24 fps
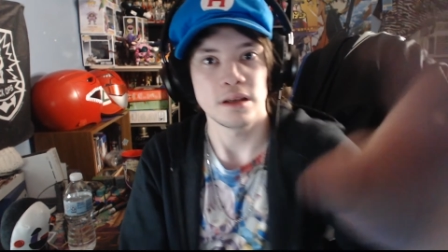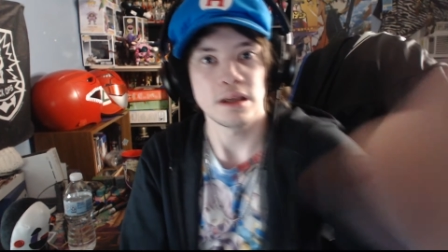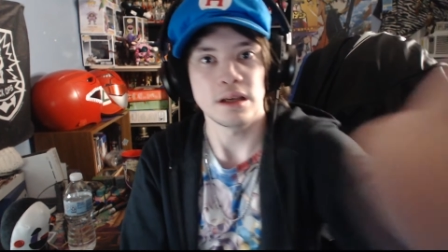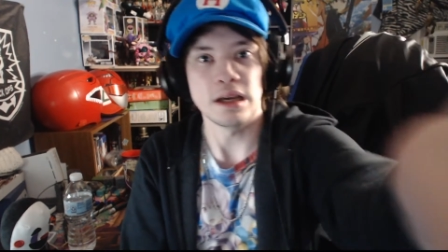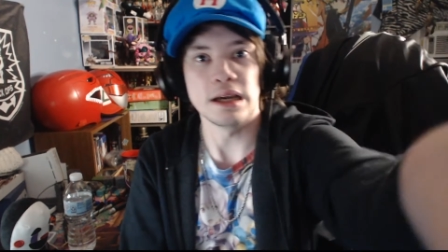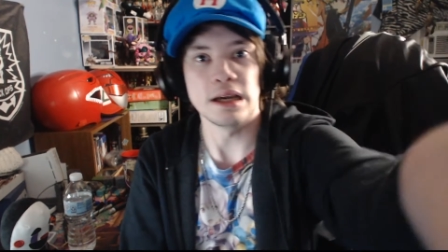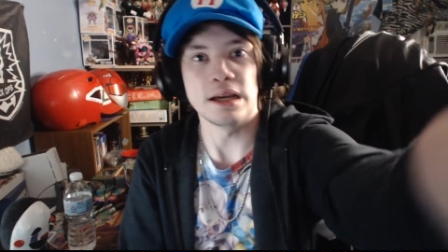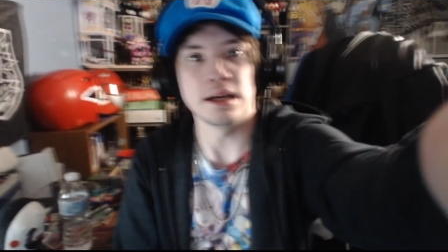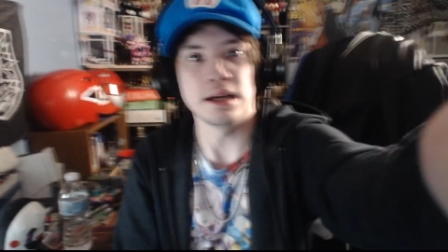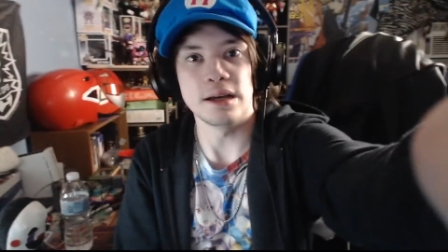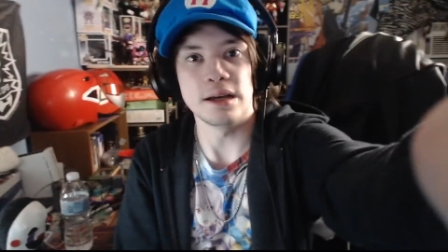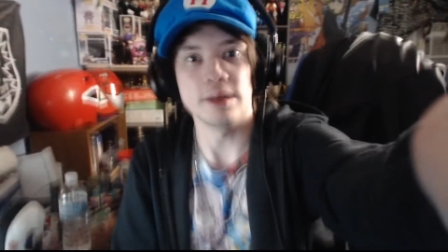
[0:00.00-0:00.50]

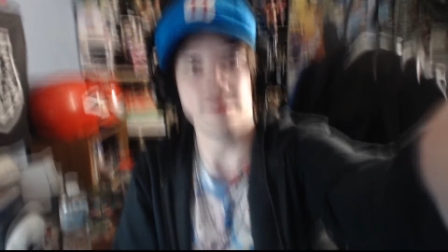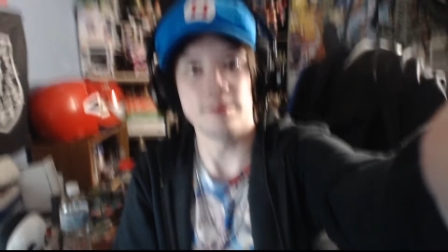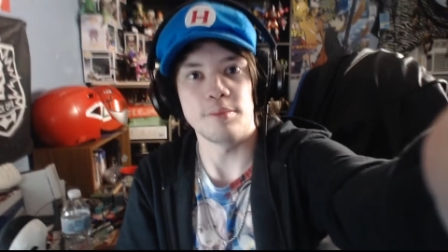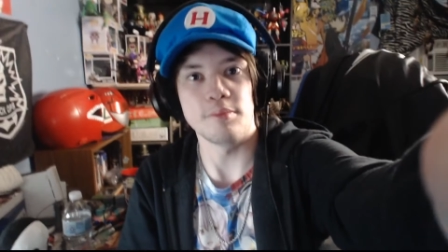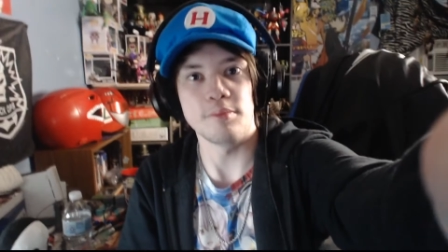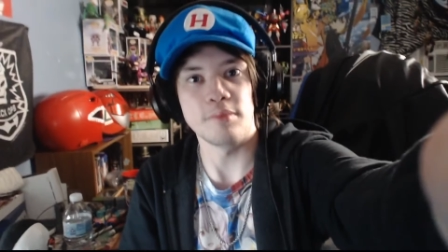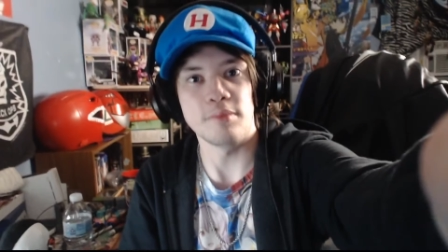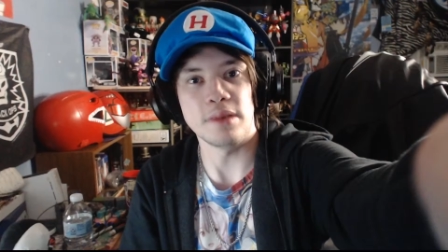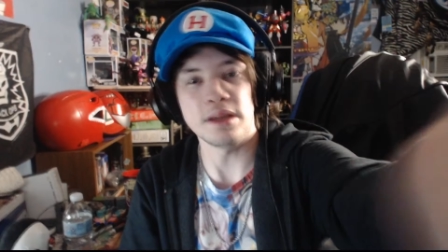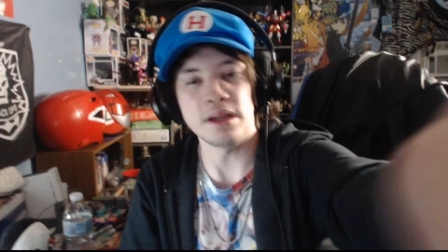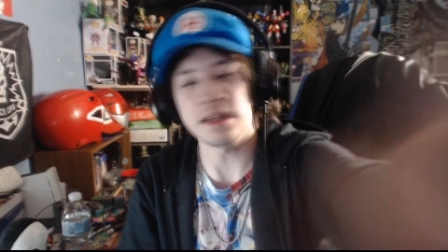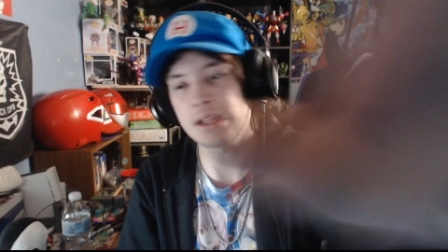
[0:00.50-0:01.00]
Um,
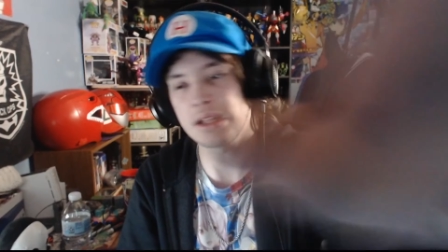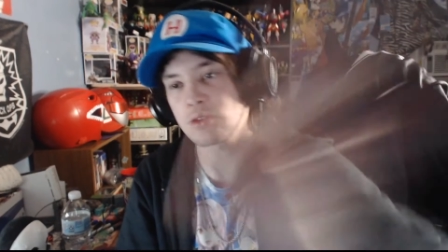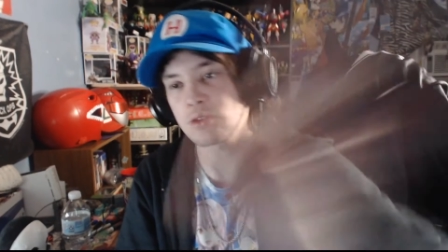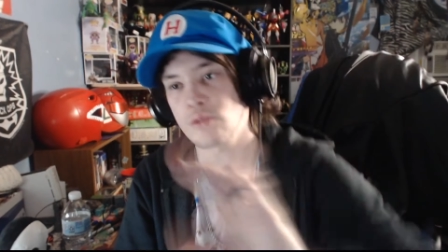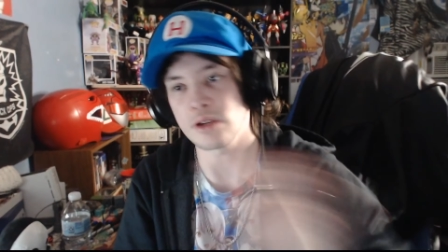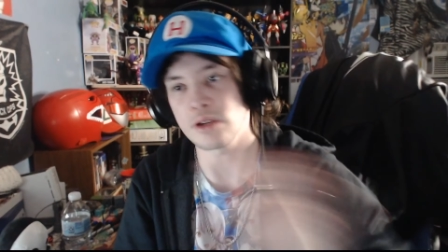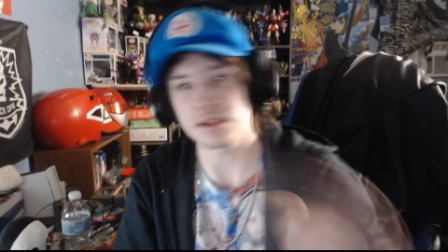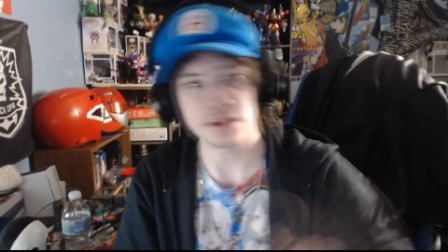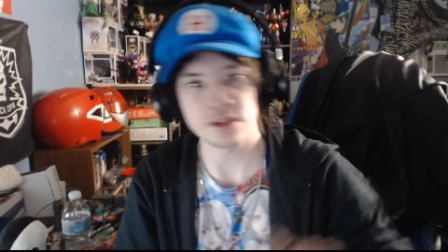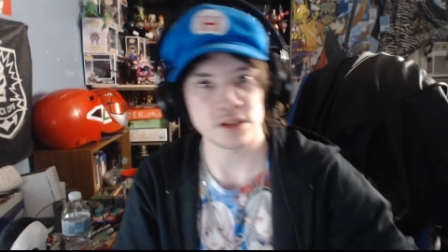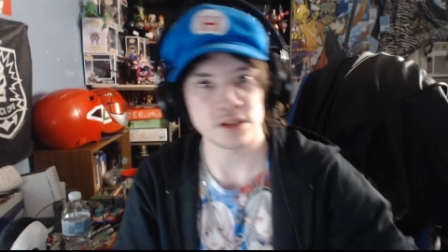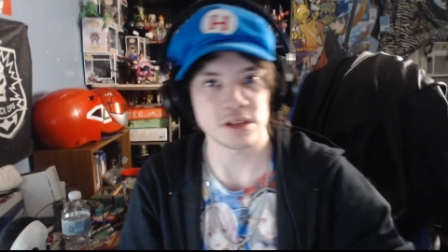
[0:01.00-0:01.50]
any
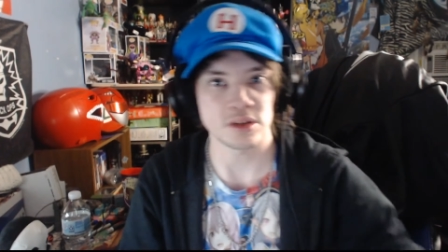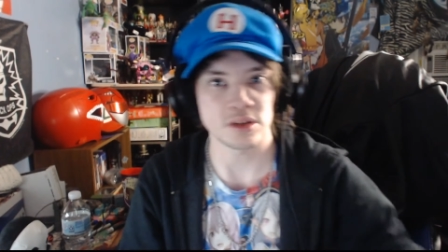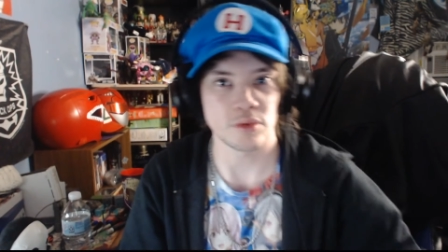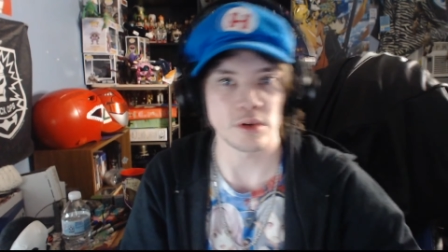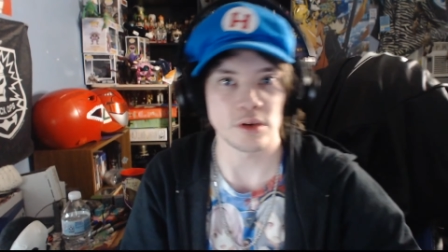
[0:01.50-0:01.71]
questions are